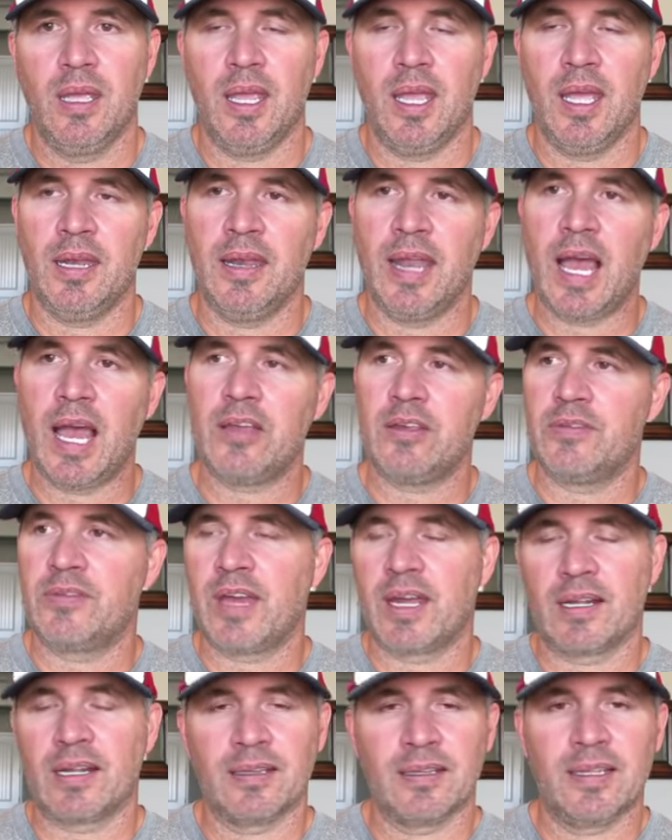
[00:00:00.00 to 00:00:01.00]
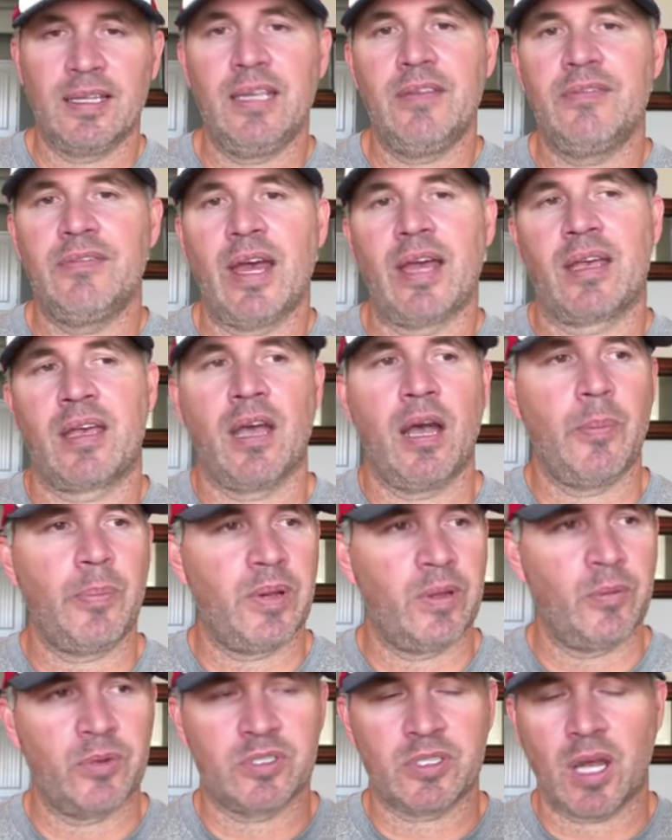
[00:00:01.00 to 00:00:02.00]
And now you've got to leave that
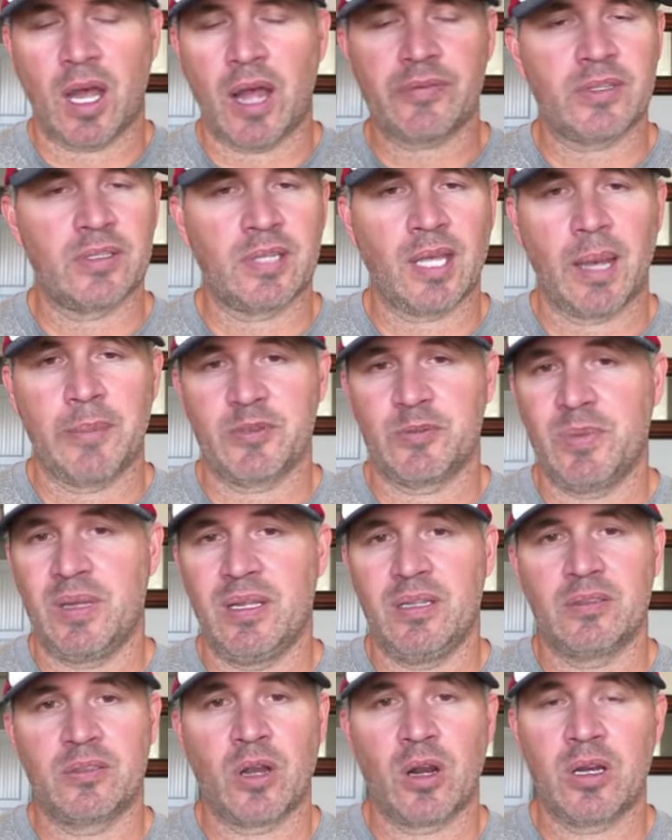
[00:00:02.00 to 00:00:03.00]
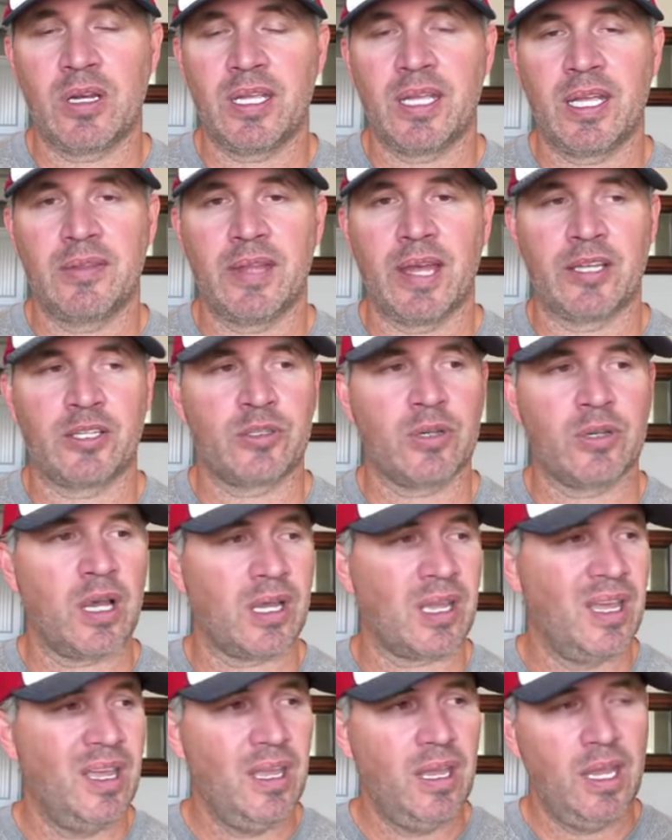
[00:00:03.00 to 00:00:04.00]
company, which oftentimes means turning in that
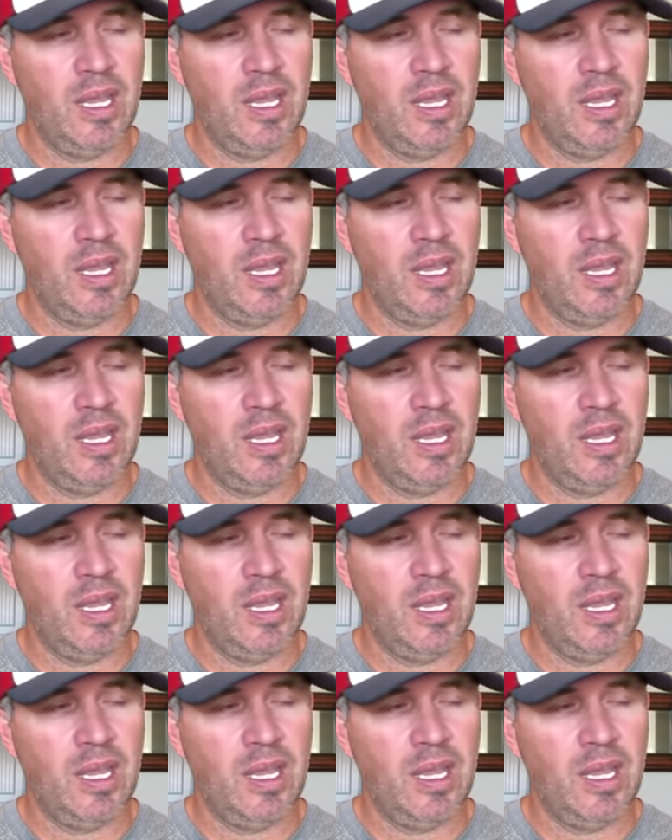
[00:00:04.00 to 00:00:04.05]
truck,